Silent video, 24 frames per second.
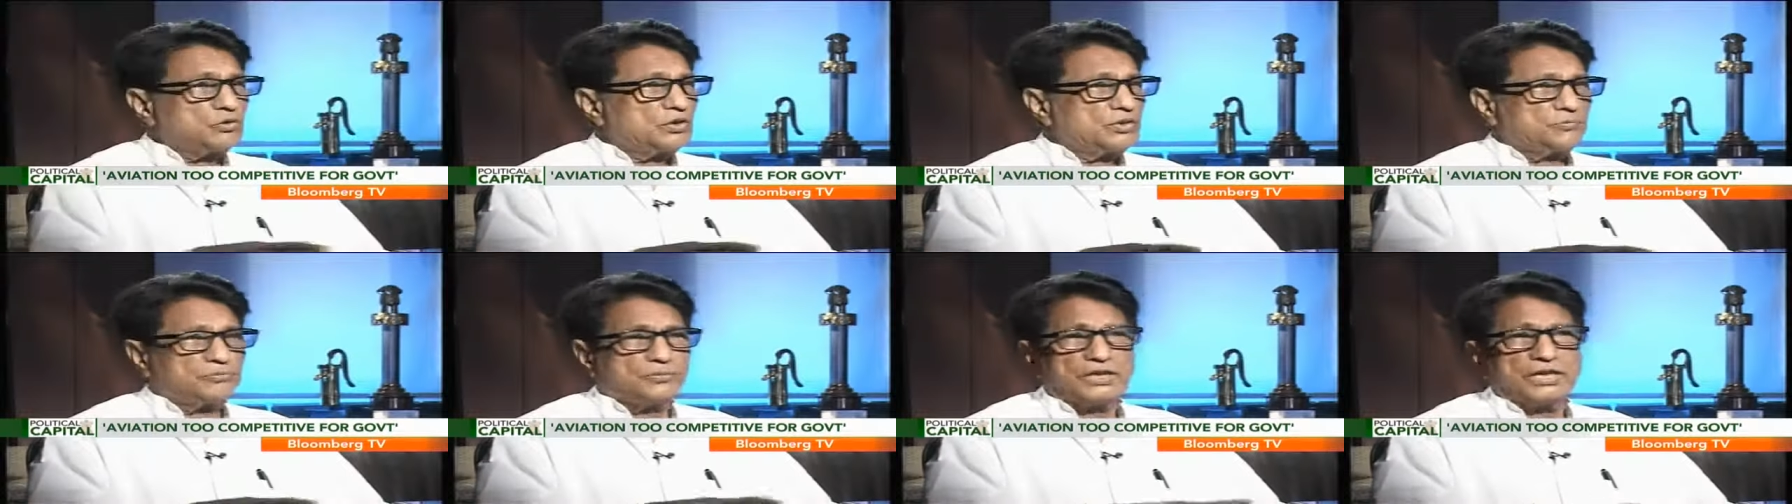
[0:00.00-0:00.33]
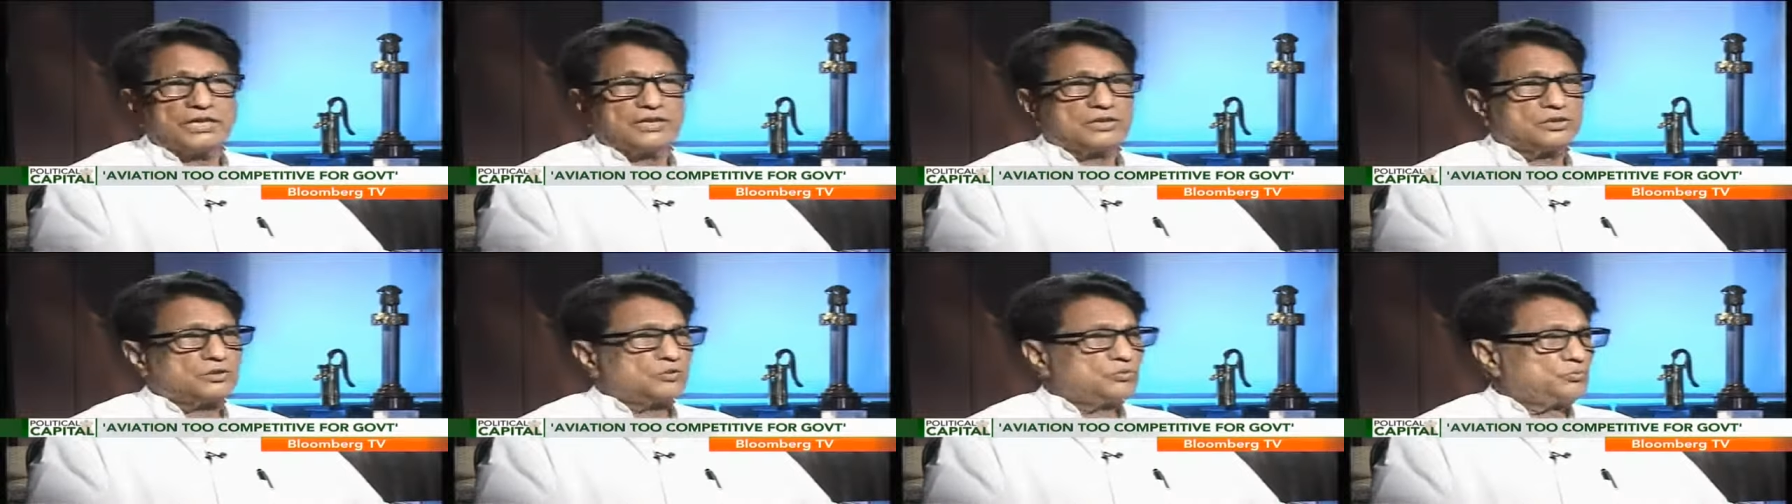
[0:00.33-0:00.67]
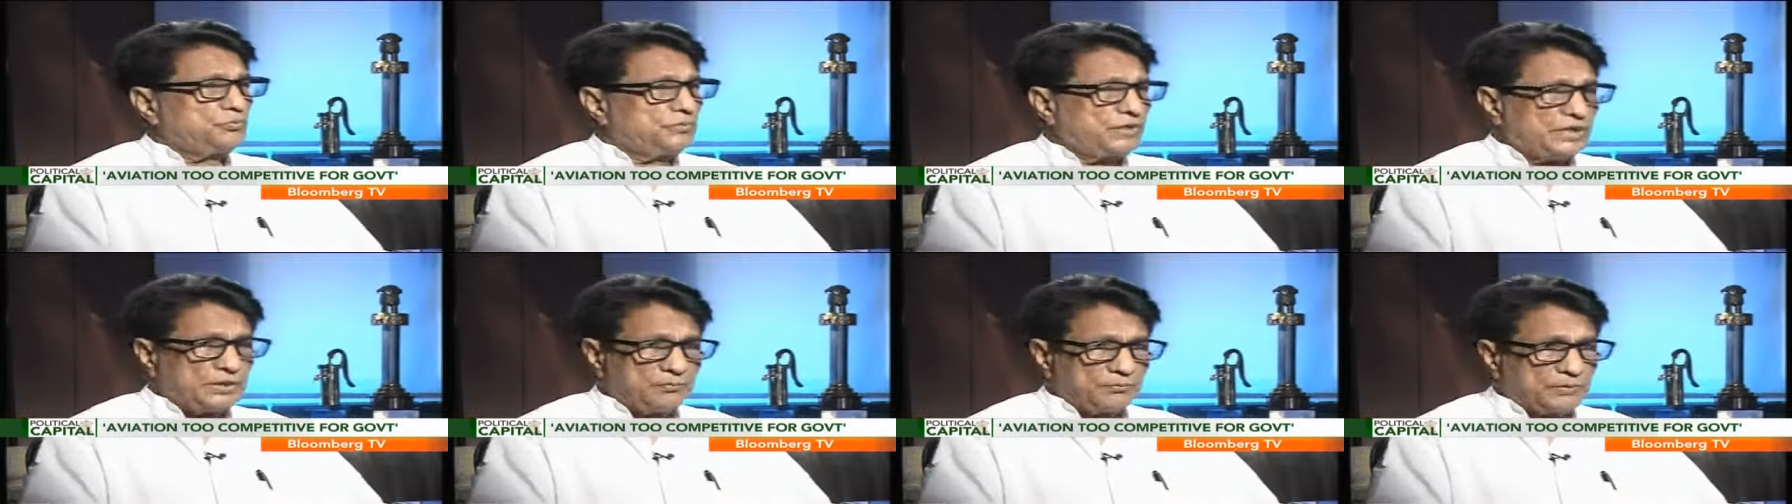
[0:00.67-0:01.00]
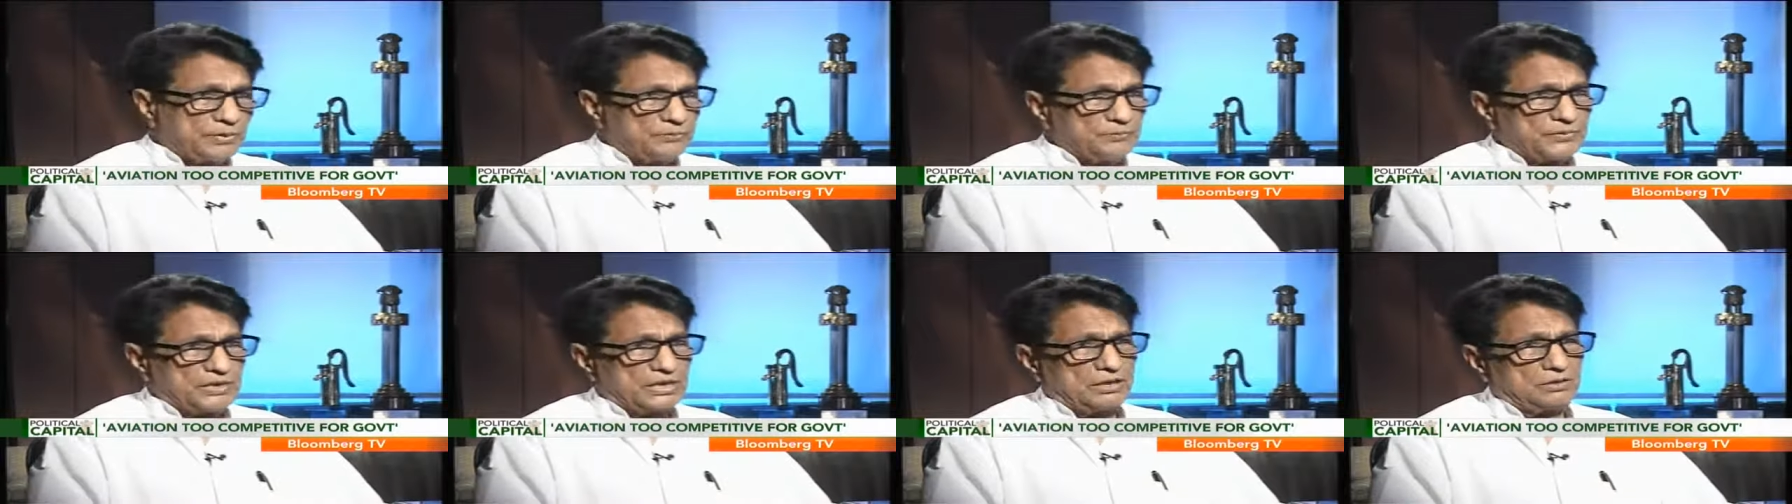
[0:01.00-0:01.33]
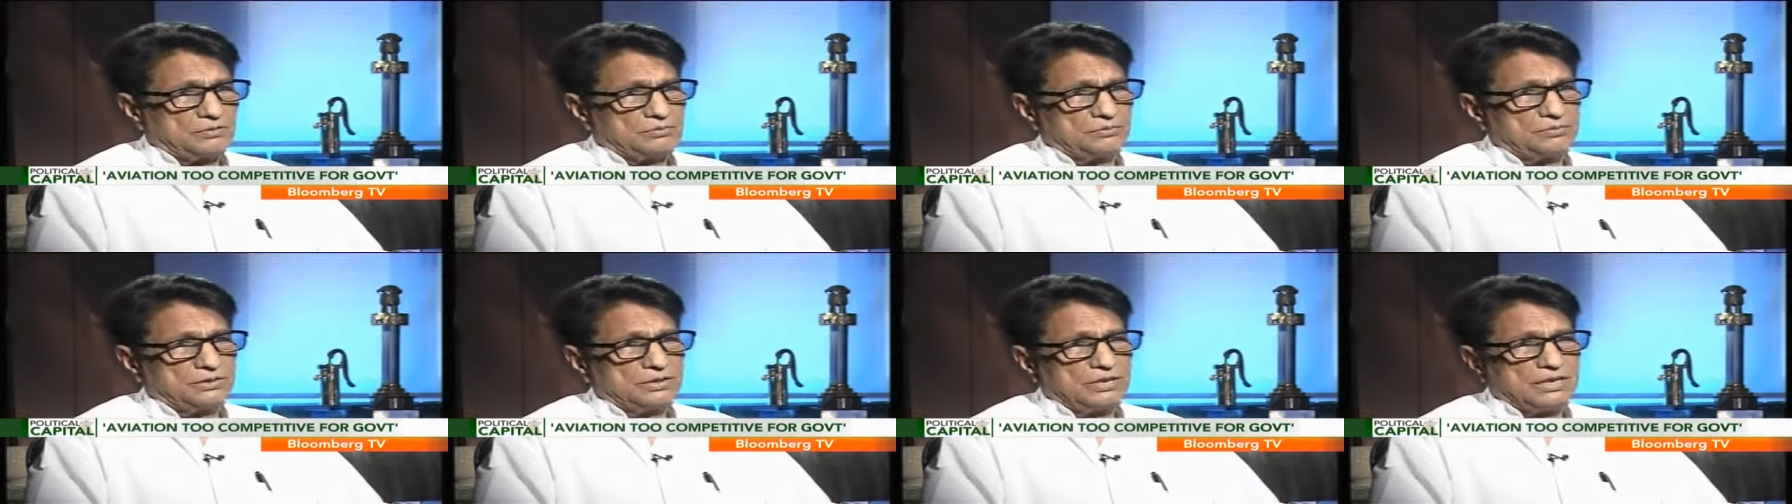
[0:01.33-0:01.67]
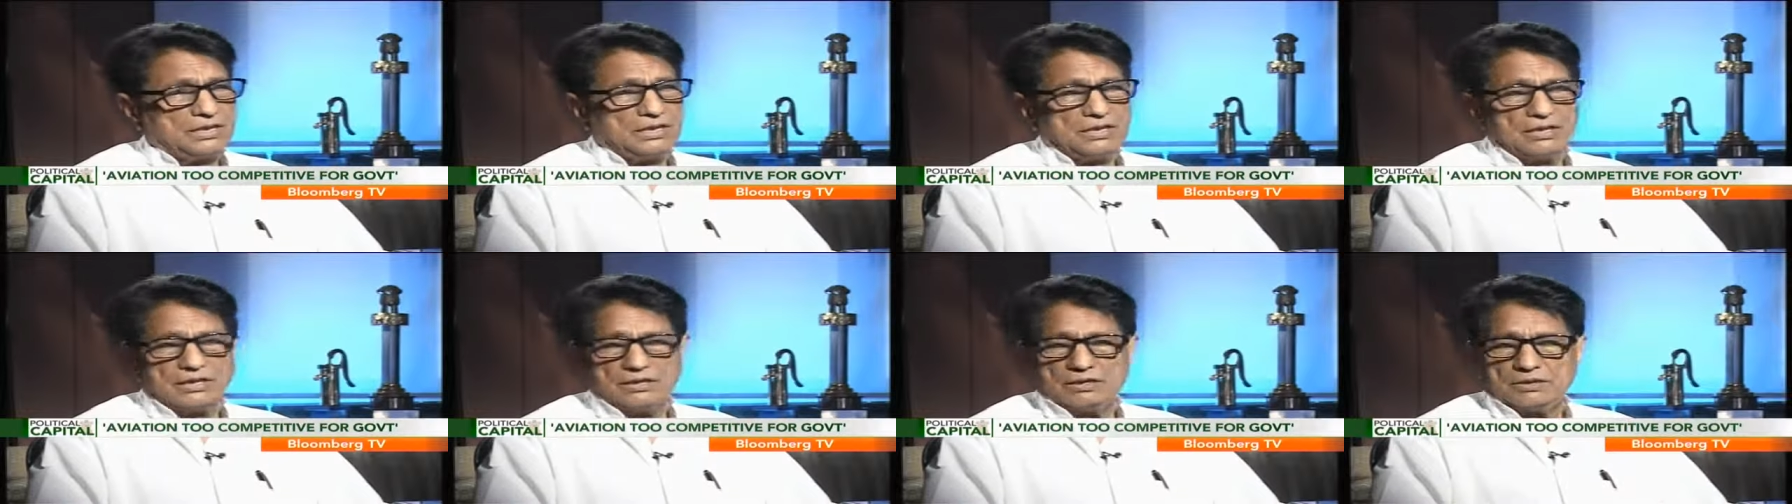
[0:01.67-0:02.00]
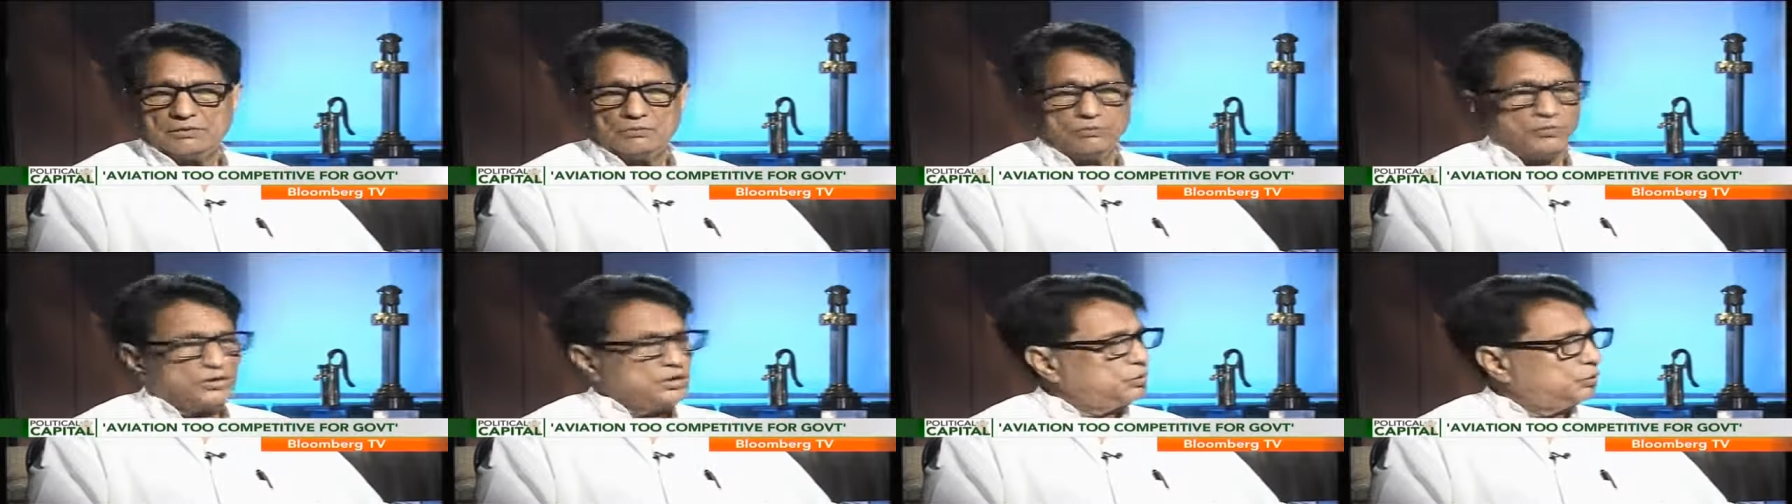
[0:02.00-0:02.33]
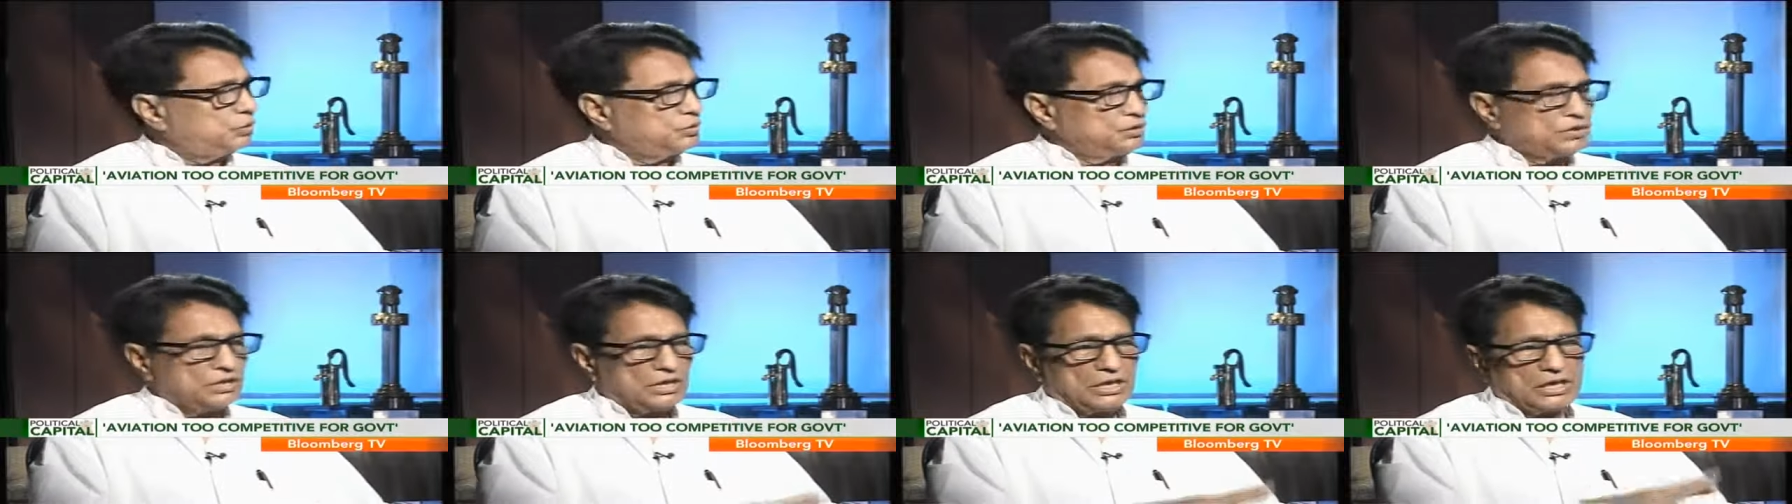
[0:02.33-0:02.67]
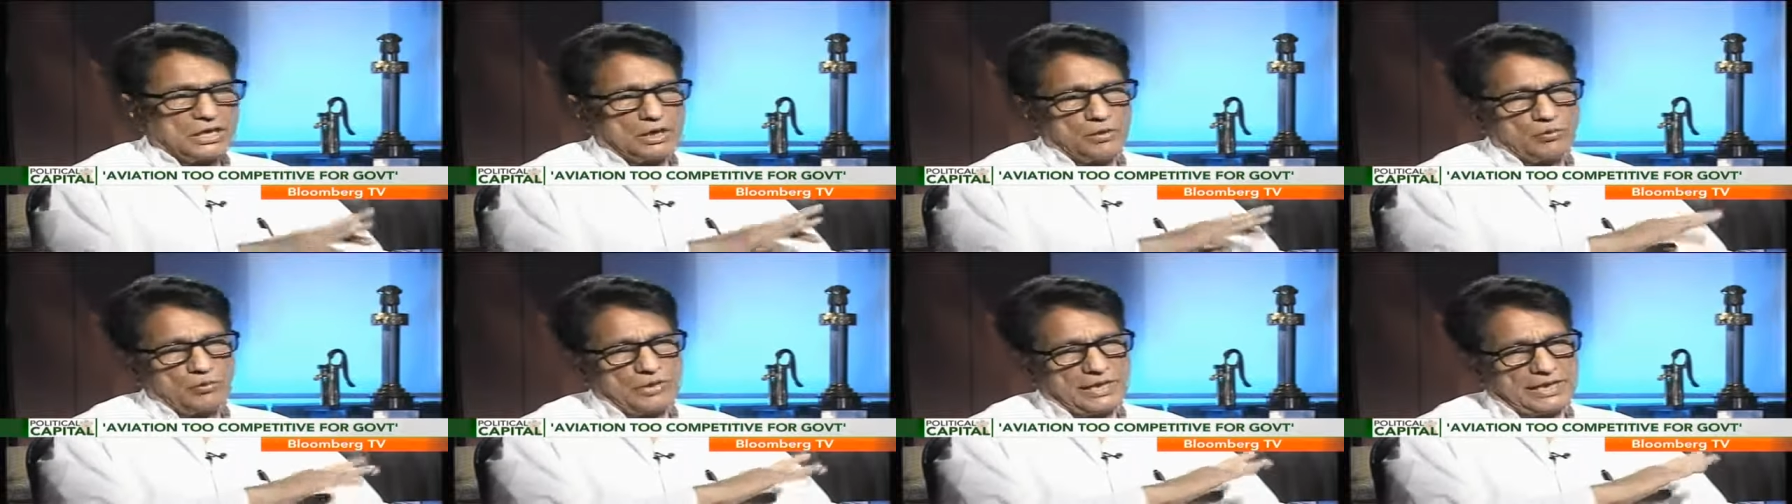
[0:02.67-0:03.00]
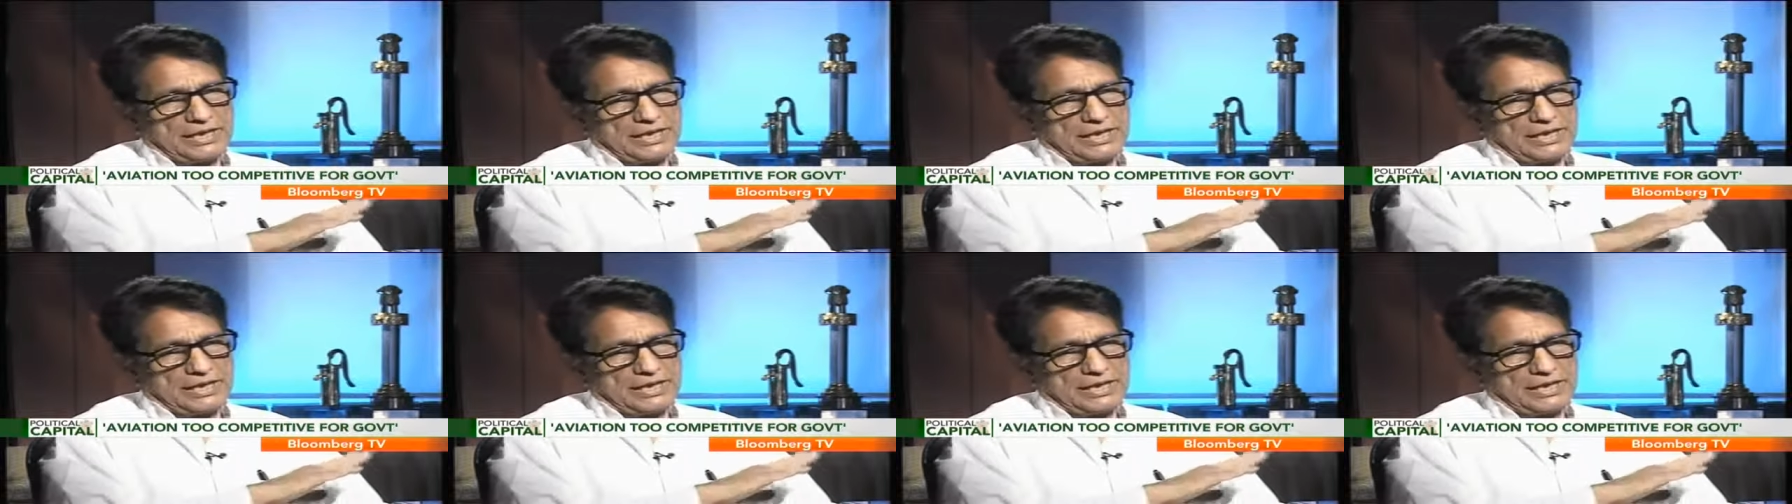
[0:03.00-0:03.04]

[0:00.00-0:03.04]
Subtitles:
upgrade to minimum now. We don't allow